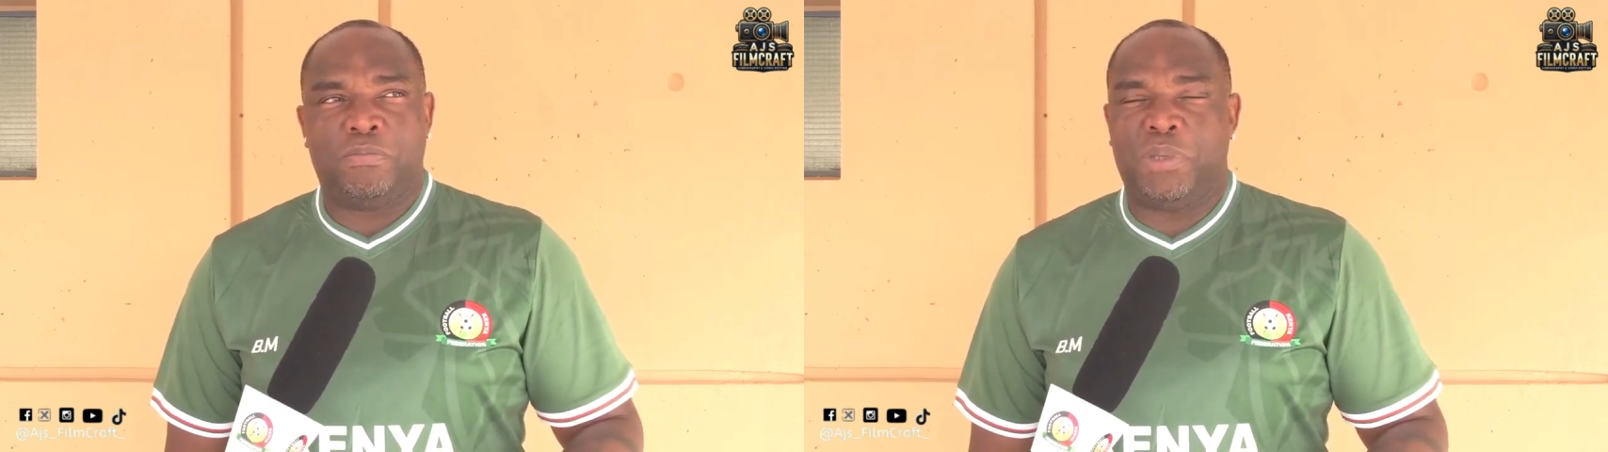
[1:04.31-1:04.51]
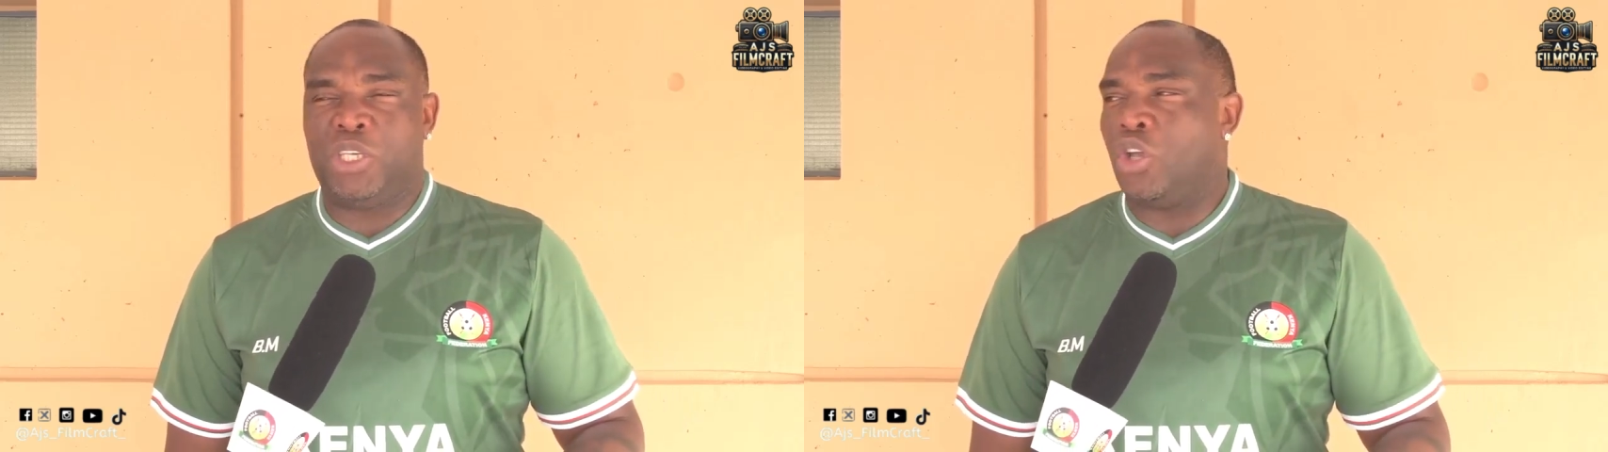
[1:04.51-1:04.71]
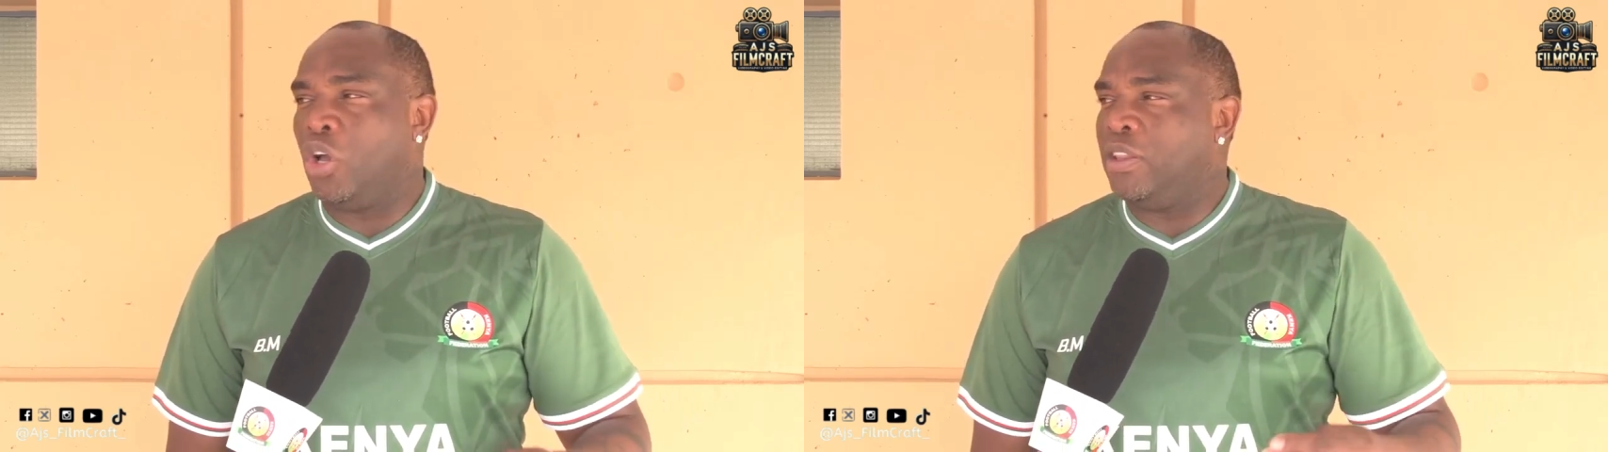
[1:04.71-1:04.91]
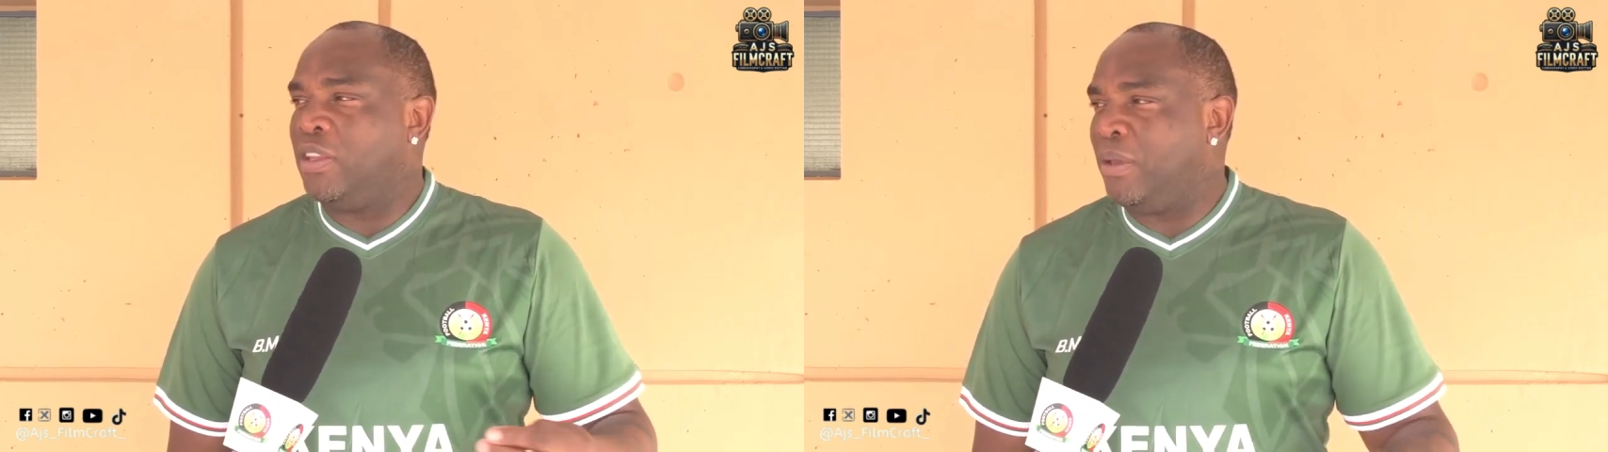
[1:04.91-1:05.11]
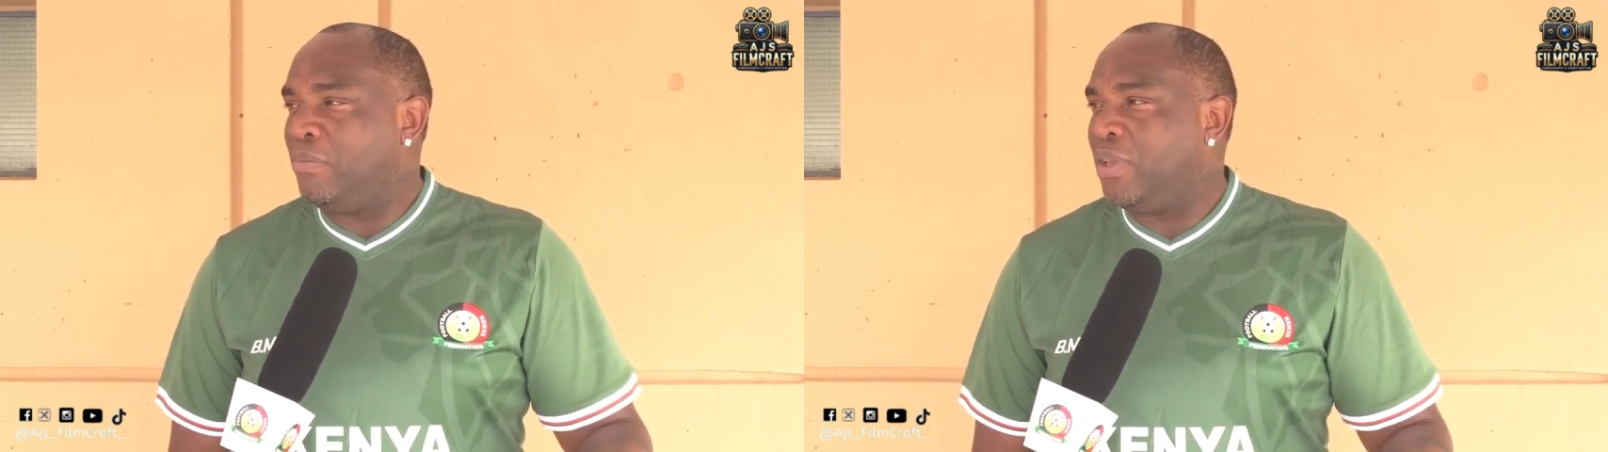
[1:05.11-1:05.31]
beyond
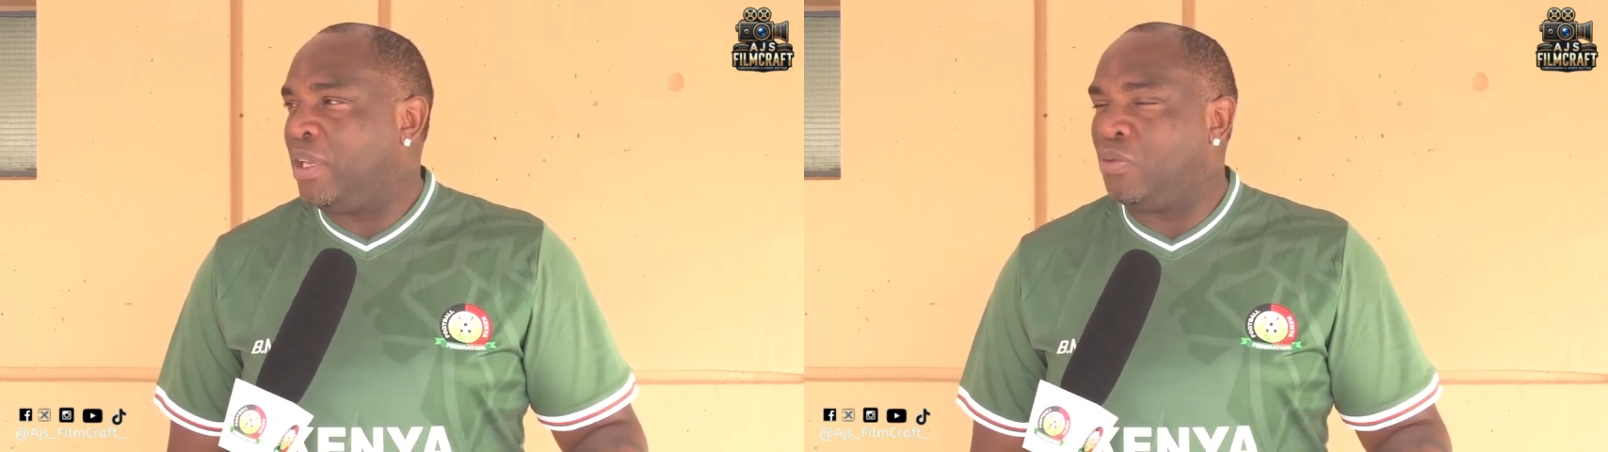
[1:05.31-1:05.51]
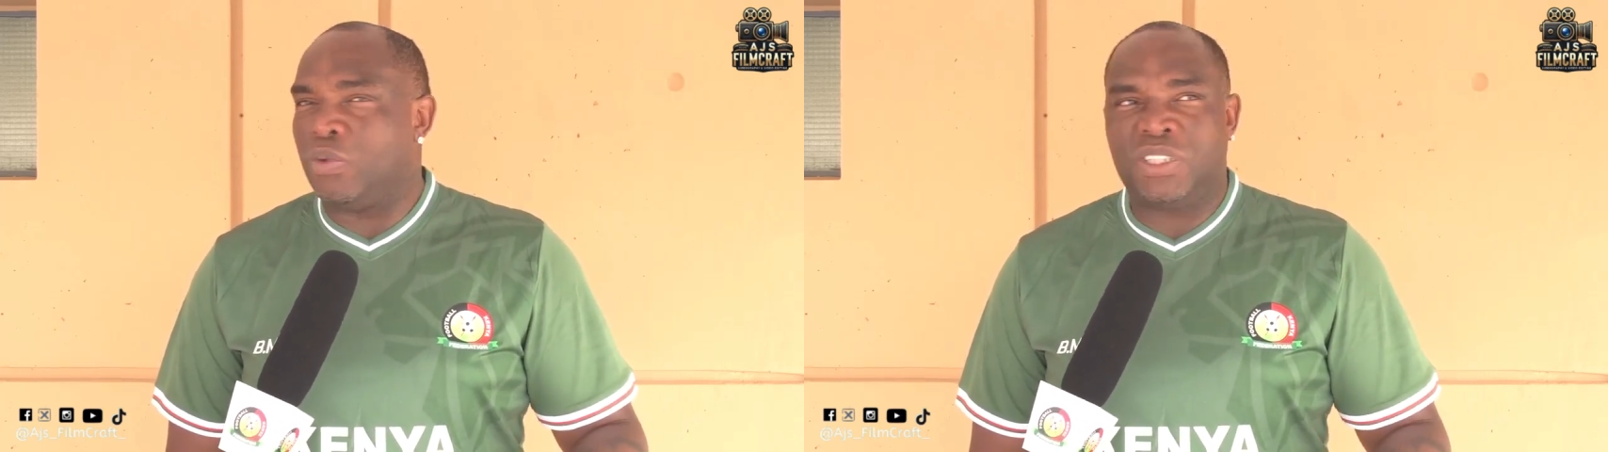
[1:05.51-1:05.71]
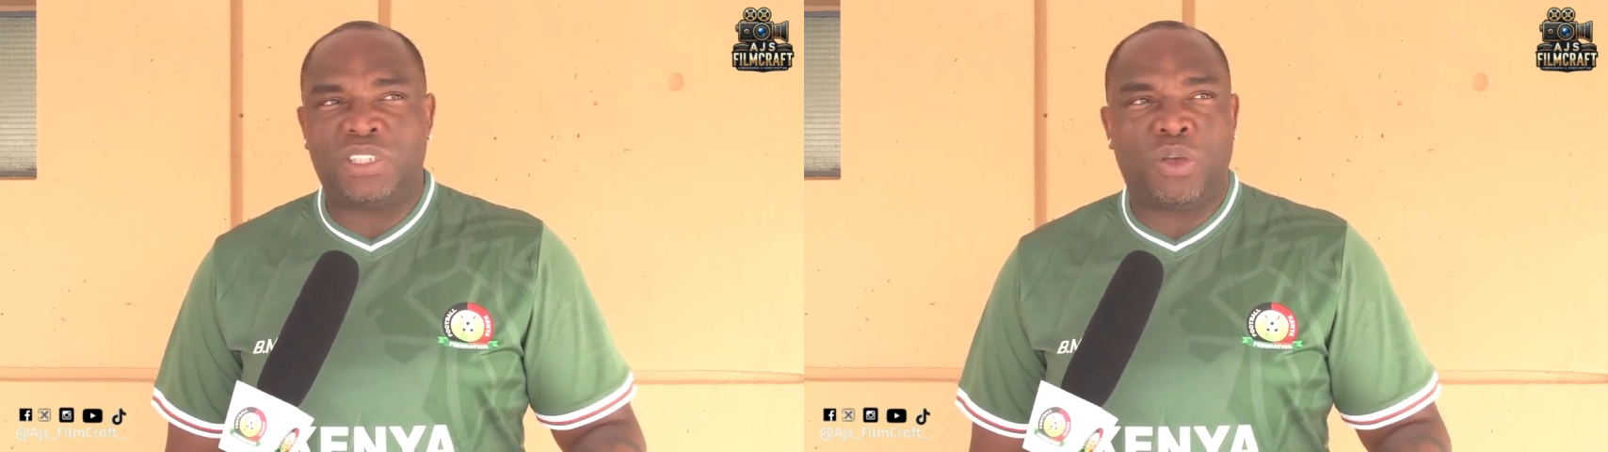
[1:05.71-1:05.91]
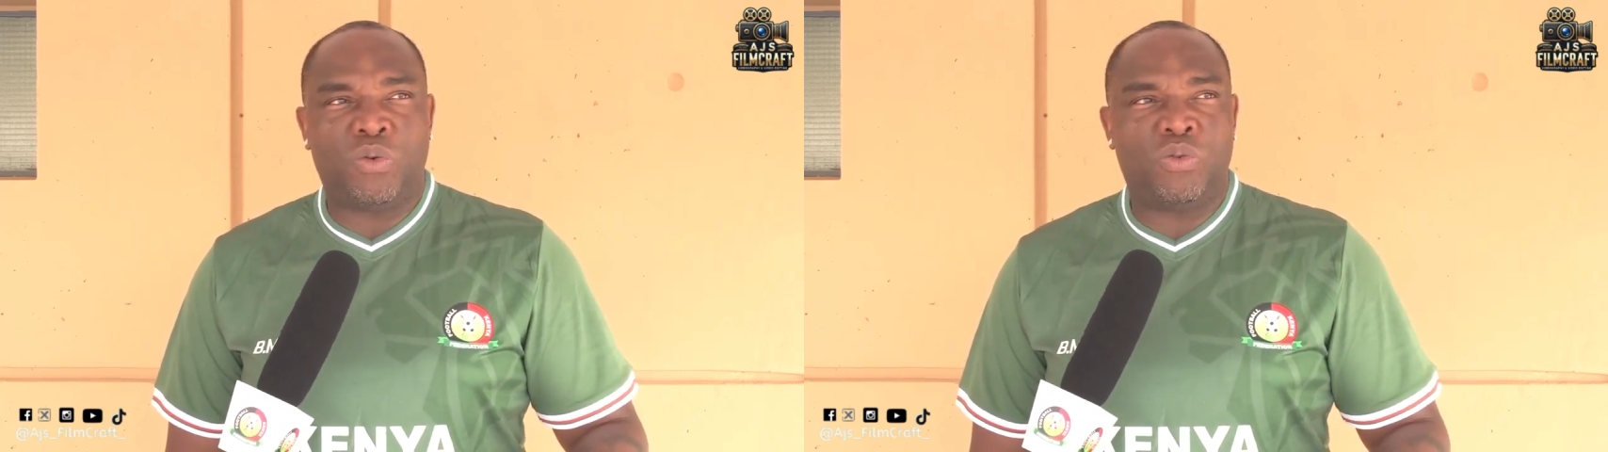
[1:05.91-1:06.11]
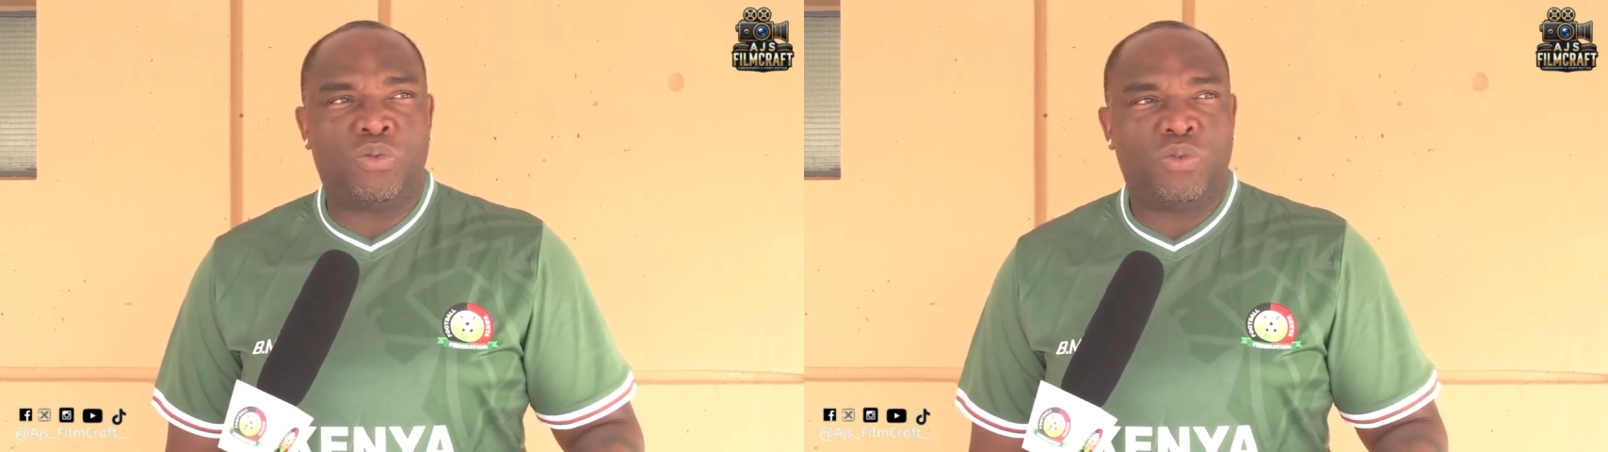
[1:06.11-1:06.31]
them. It was
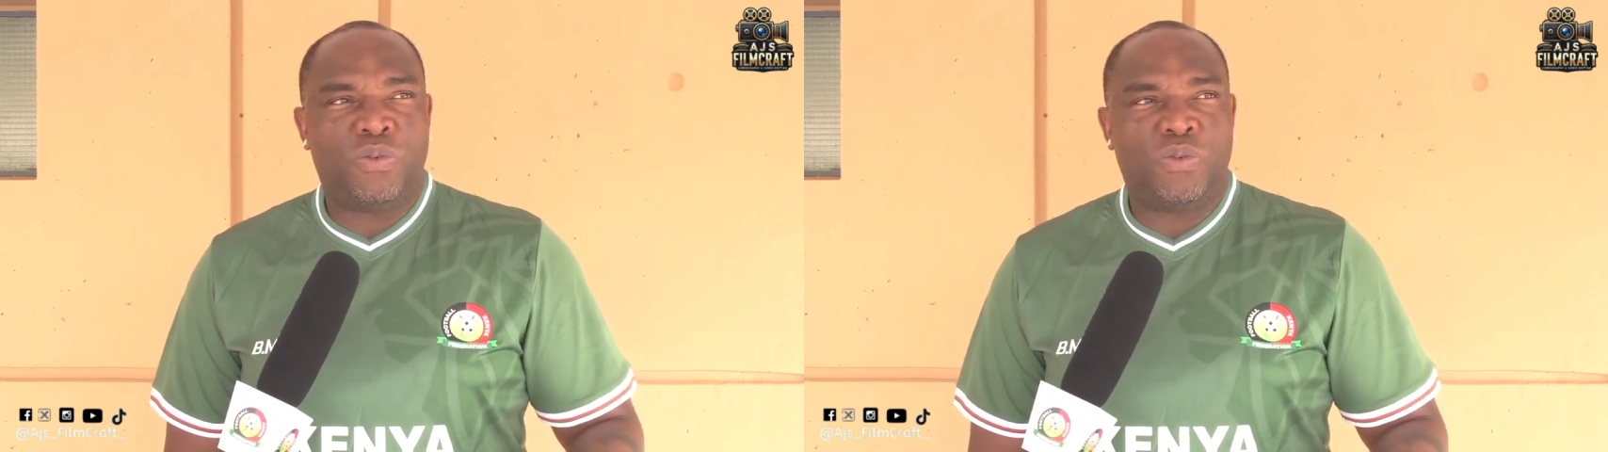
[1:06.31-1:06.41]
so